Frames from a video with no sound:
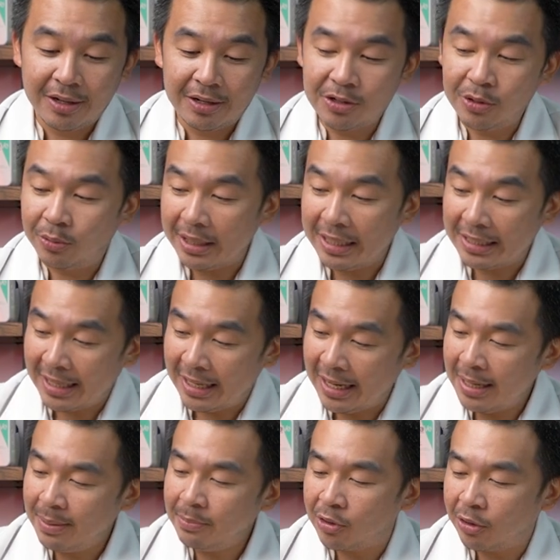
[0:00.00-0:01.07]
So it
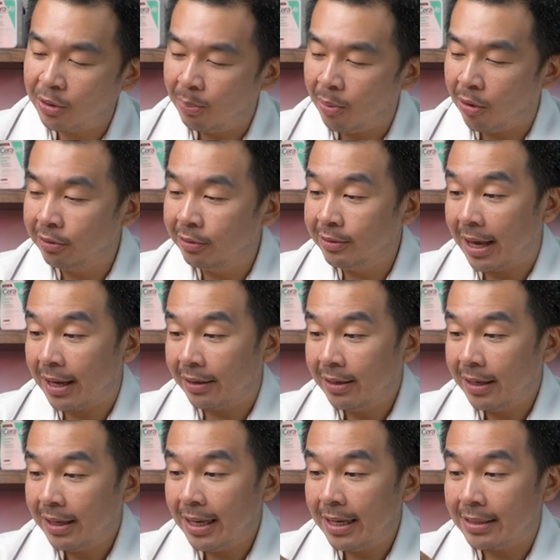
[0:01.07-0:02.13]
claims on the bottle that
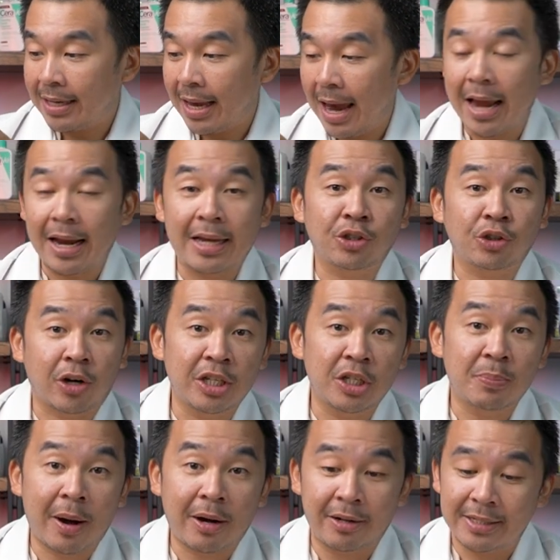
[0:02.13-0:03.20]
it has
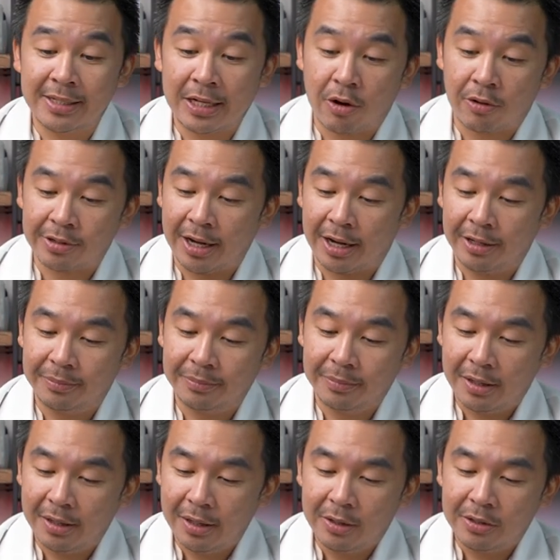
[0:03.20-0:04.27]
transparent zinc oxide.
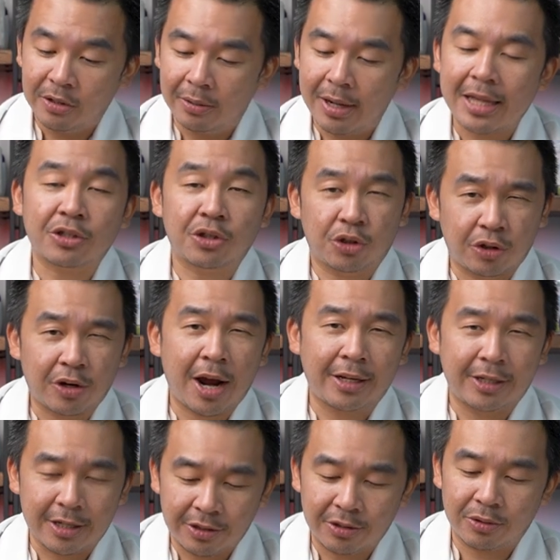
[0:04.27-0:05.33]
So let's try
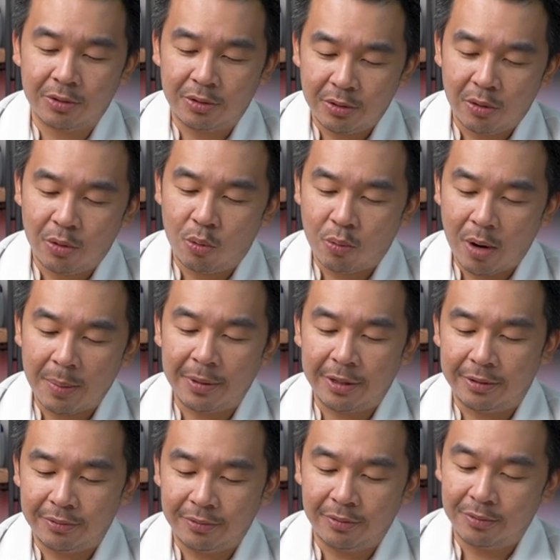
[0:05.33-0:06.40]
and just wipe it.
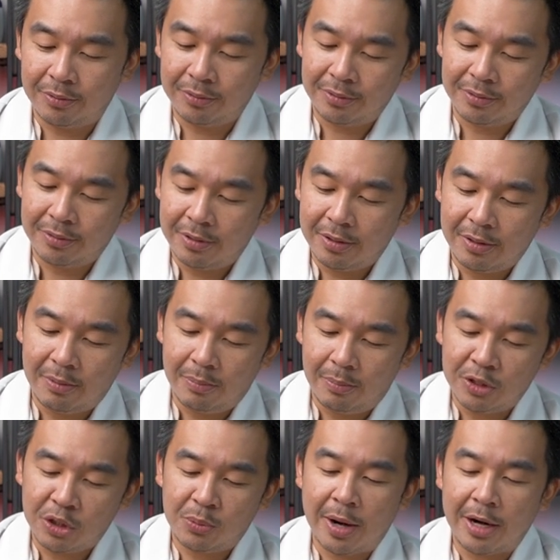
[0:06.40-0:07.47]

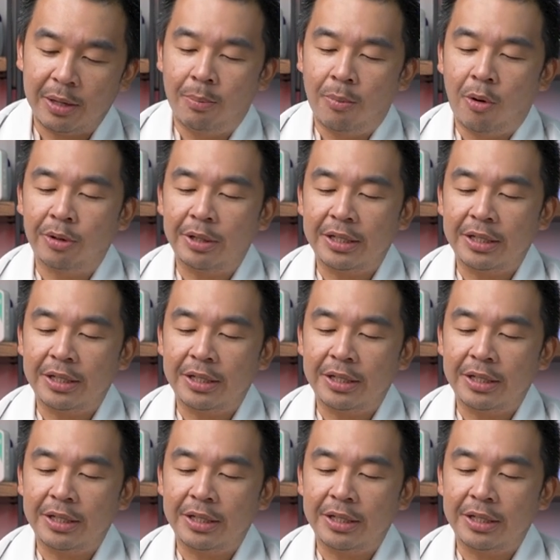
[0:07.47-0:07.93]
Spread it more